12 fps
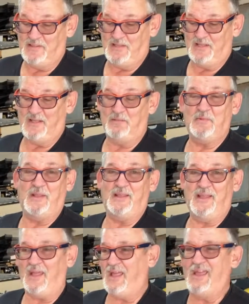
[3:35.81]
And I'm like,
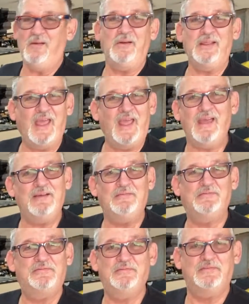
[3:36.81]
I already have,
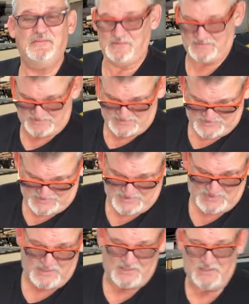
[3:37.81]

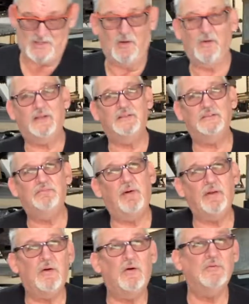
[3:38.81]
you know, I just
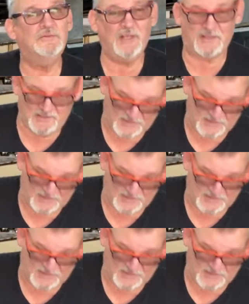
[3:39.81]
bought a whole ton of